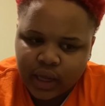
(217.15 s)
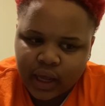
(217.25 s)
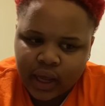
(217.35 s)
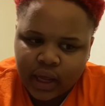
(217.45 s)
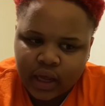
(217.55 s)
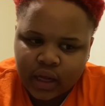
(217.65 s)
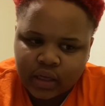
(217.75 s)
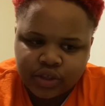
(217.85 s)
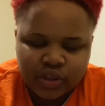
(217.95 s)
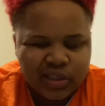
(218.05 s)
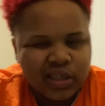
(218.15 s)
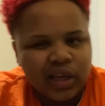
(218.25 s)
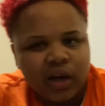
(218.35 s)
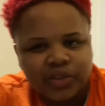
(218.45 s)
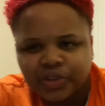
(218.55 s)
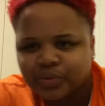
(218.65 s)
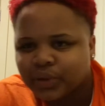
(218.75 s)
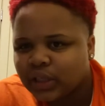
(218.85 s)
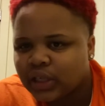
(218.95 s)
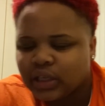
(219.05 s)
And just the doctors
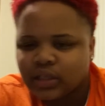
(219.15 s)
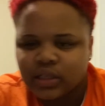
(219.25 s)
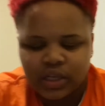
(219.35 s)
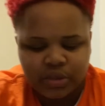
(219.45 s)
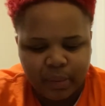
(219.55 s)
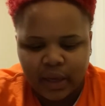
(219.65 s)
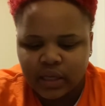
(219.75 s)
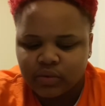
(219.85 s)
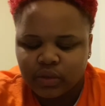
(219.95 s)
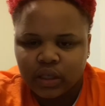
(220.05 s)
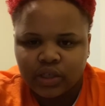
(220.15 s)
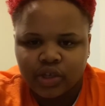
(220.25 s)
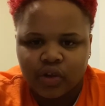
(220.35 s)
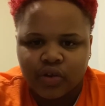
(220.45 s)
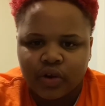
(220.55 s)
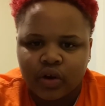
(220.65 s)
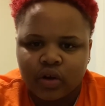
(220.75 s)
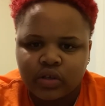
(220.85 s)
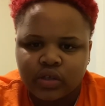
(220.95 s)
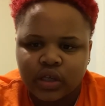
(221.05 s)
really didn't touch base with each other,
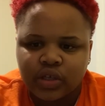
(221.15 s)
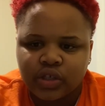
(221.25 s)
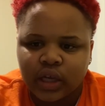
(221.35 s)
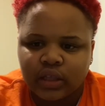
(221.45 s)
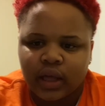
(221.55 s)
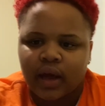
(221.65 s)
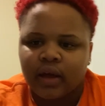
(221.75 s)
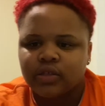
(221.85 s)
such like that.